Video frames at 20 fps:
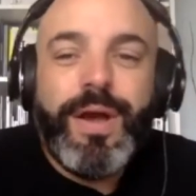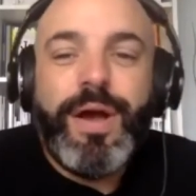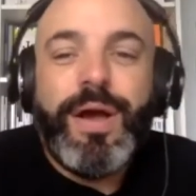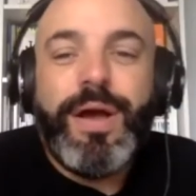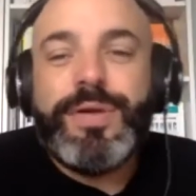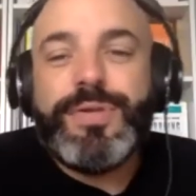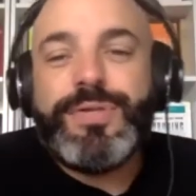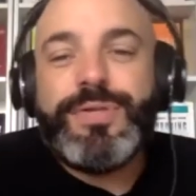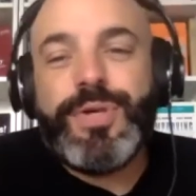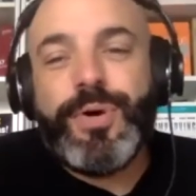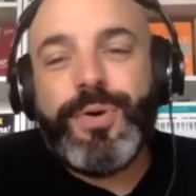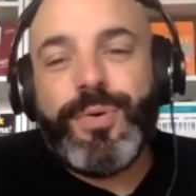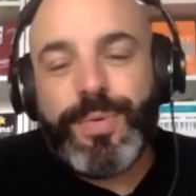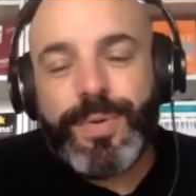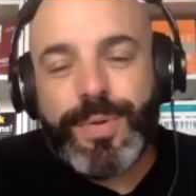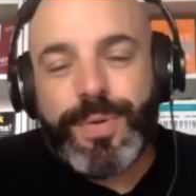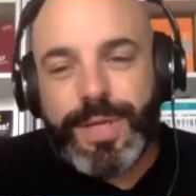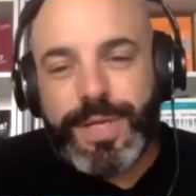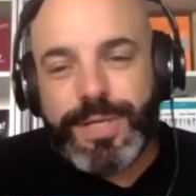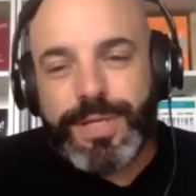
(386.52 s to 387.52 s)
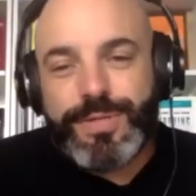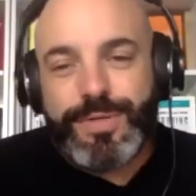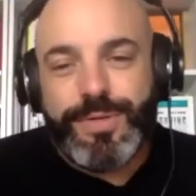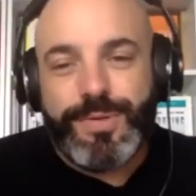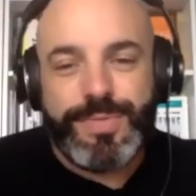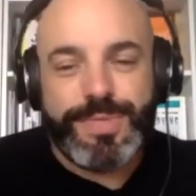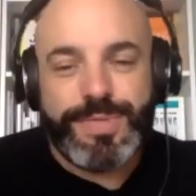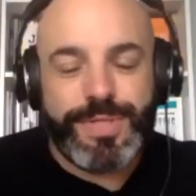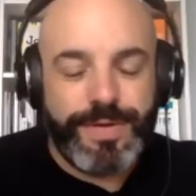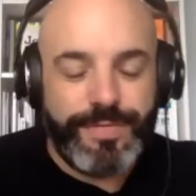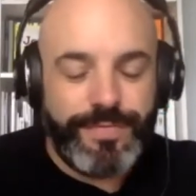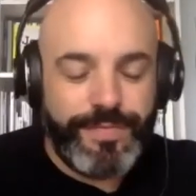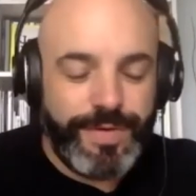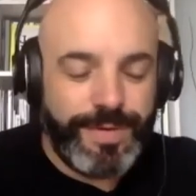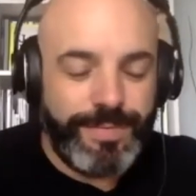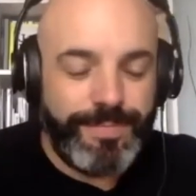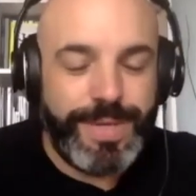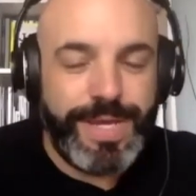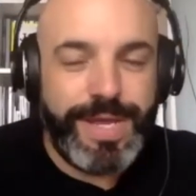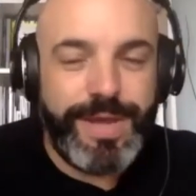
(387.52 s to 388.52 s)
So in terms of
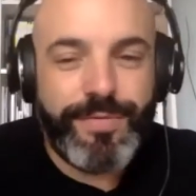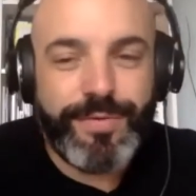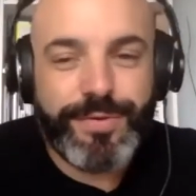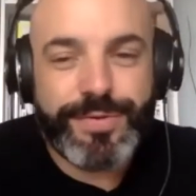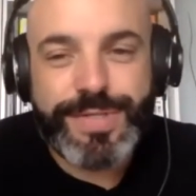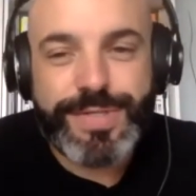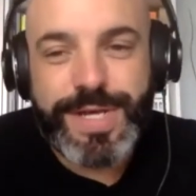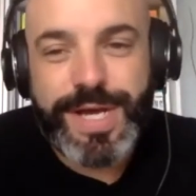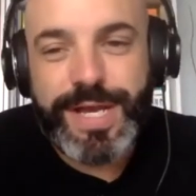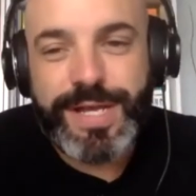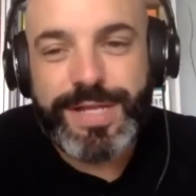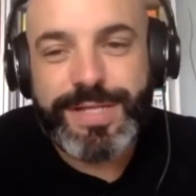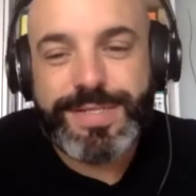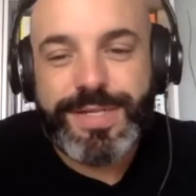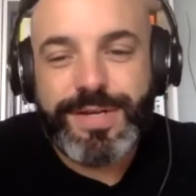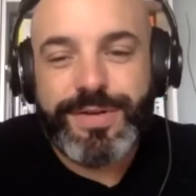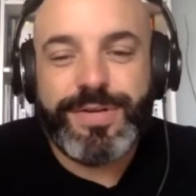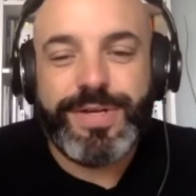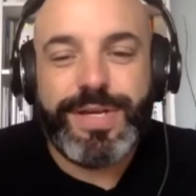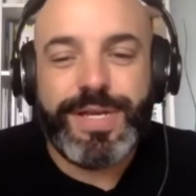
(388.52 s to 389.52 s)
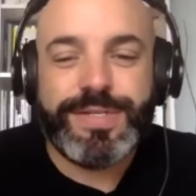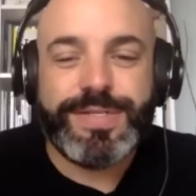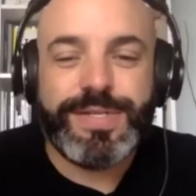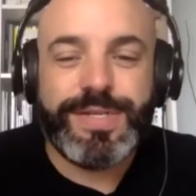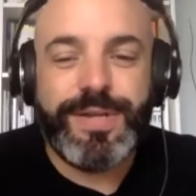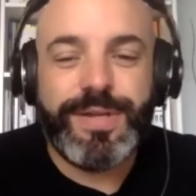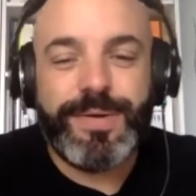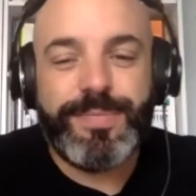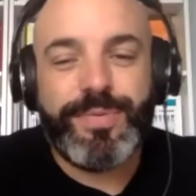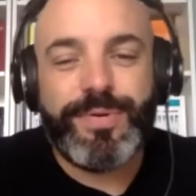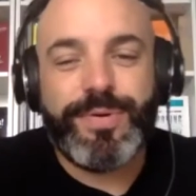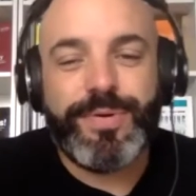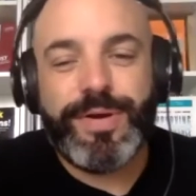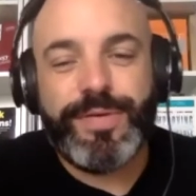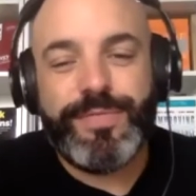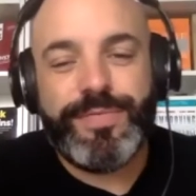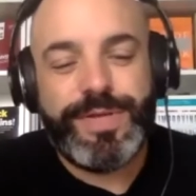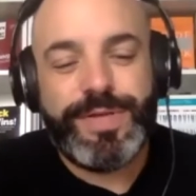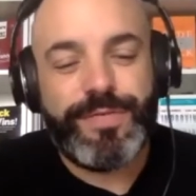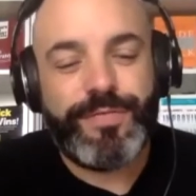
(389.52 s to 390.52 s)
behavioral science, there is a number
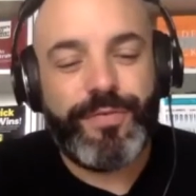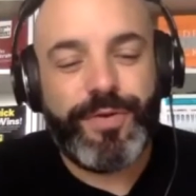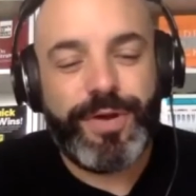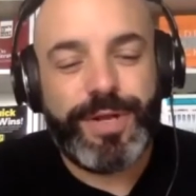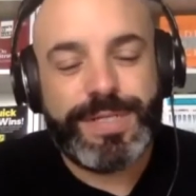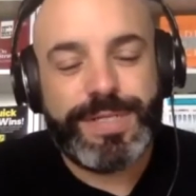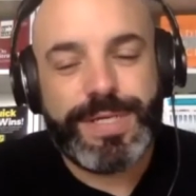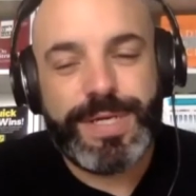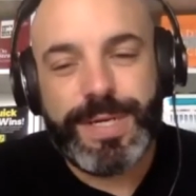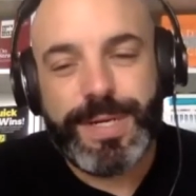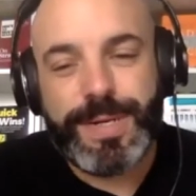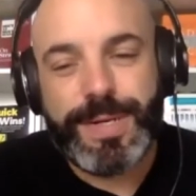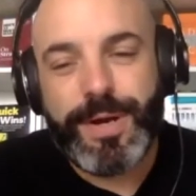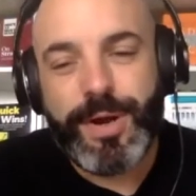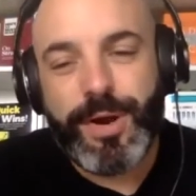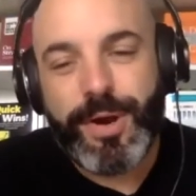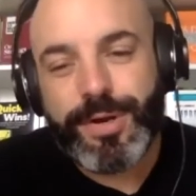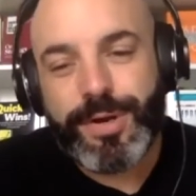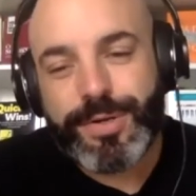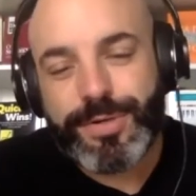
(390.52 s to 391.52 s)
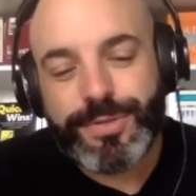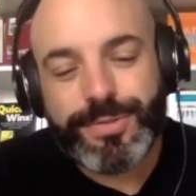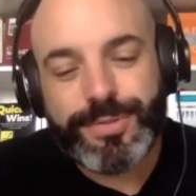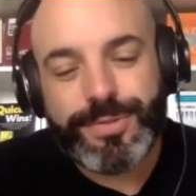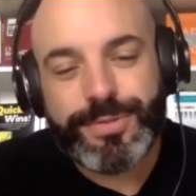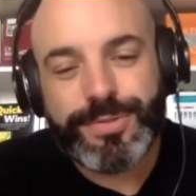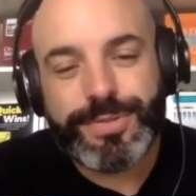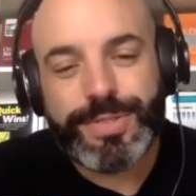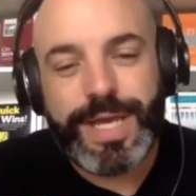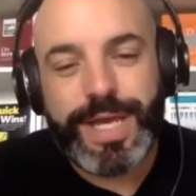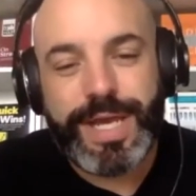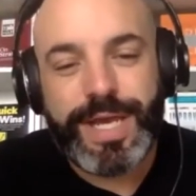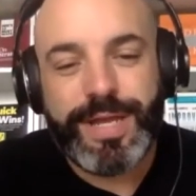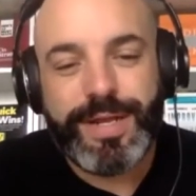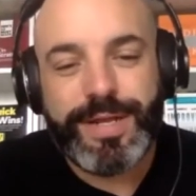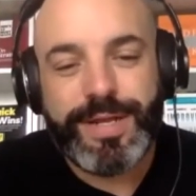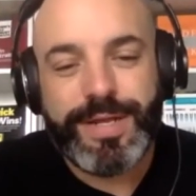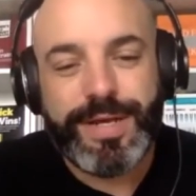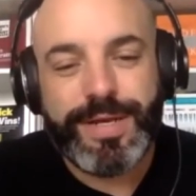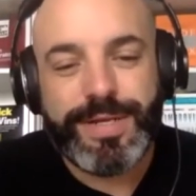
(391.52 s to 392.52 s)
of different articles
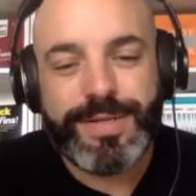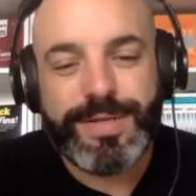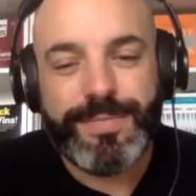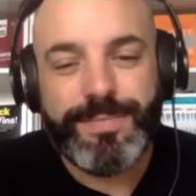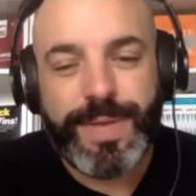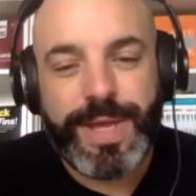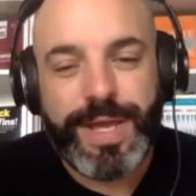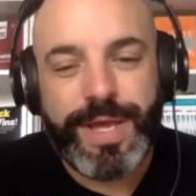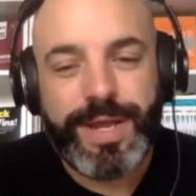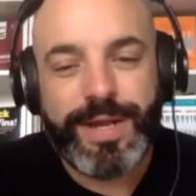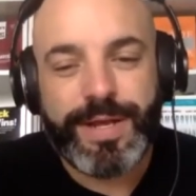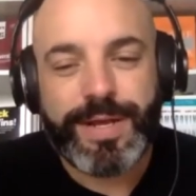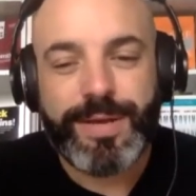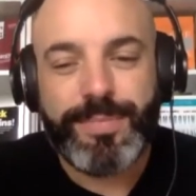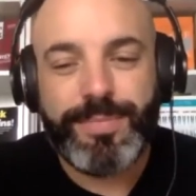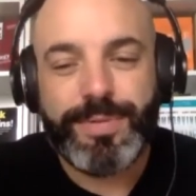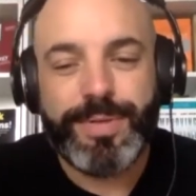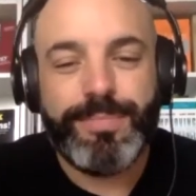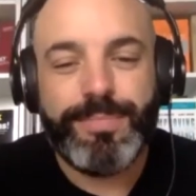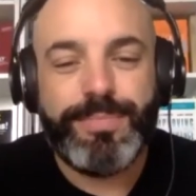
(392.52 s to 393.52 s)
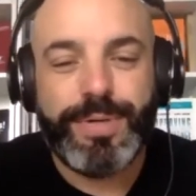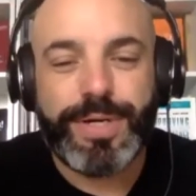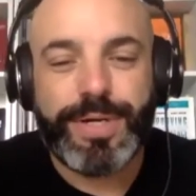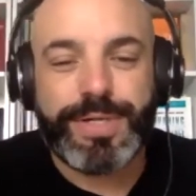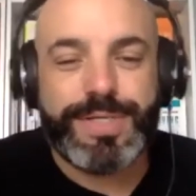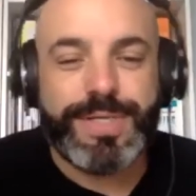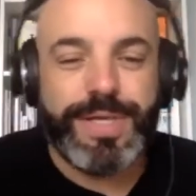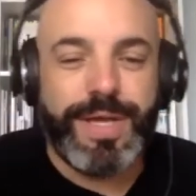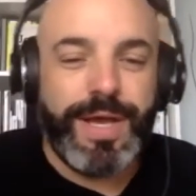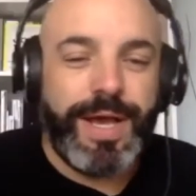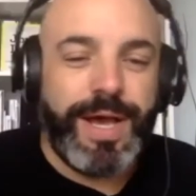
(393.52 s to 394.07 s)
and a couple of books.